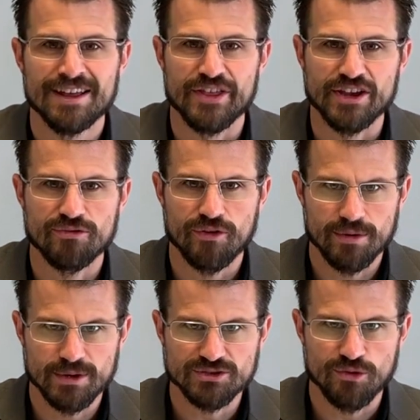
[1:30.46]
Thank you
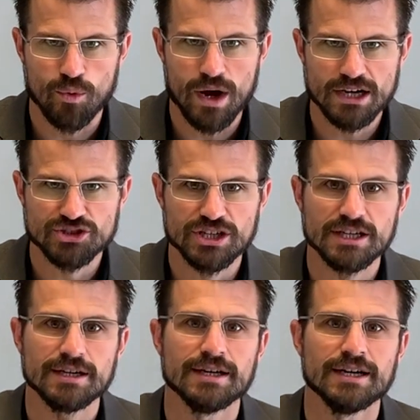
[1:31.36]
very much for
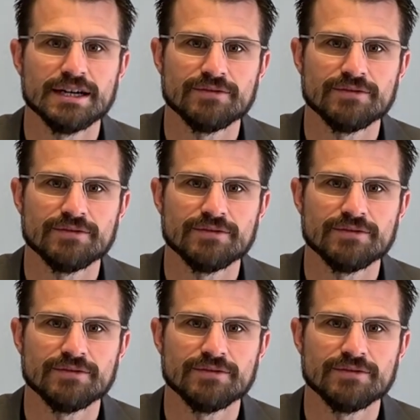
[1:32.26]
watching. Uh,